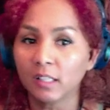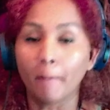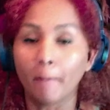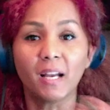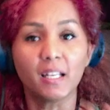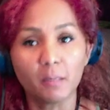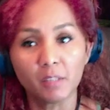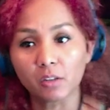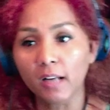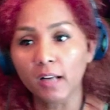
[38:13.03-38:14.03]
My name is
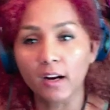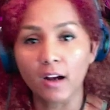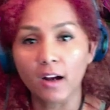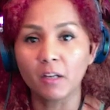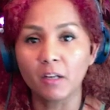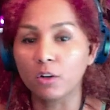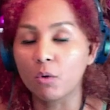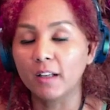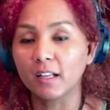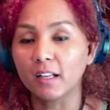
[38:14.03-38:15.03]
Zoila Garman, go
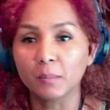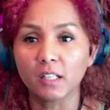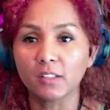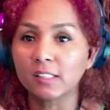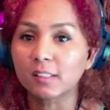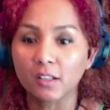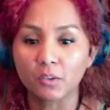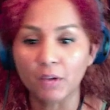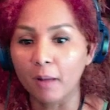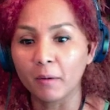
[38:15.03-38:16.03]
and add me on
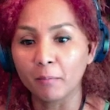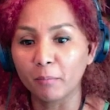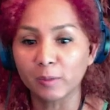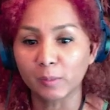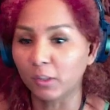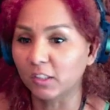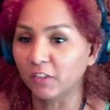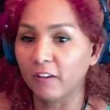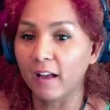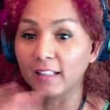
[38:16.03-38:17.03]
Instagram and
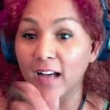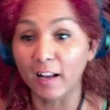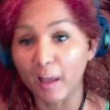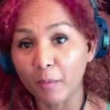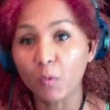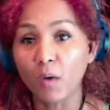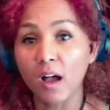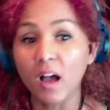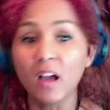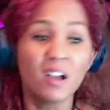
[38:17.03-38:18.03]
Spotify and
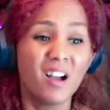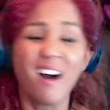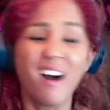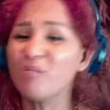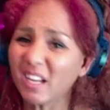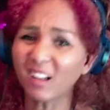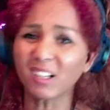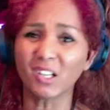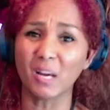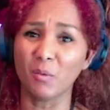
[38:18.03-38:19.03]
everywhere. And we're all
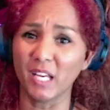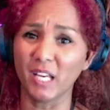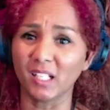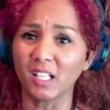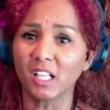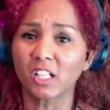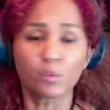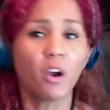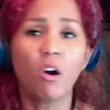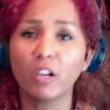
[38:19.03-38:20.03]
gonna win, because
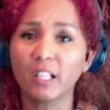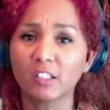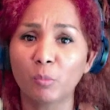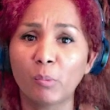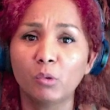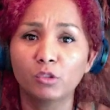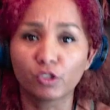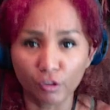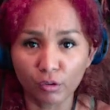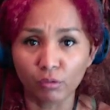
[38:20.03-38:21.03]
we're all gonna support
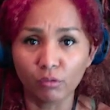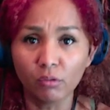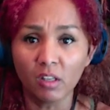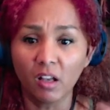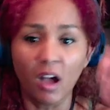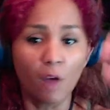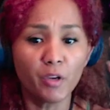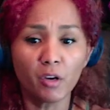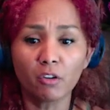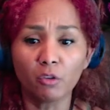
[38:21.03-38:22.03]
you, and
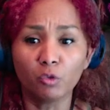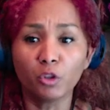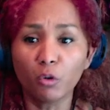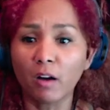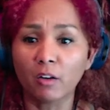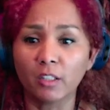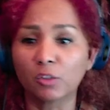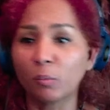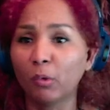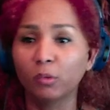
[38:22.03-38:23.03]
you are gonna
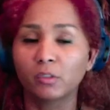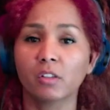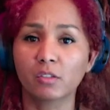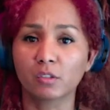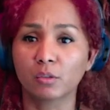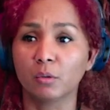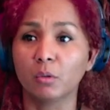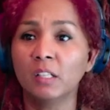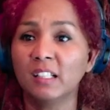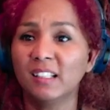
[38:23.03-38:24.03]
support us too.
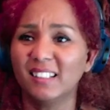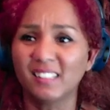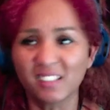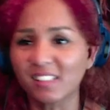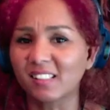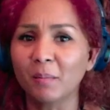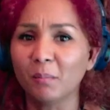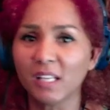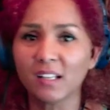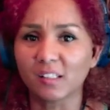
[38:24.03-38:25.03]
It's just 10
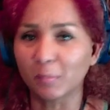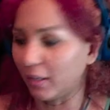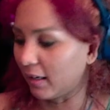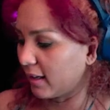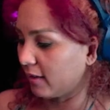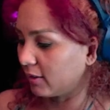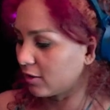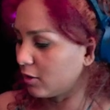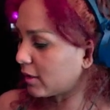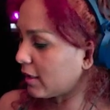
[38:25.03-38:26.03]
minutes per account,
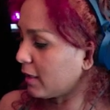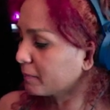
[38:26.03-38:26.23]
you see?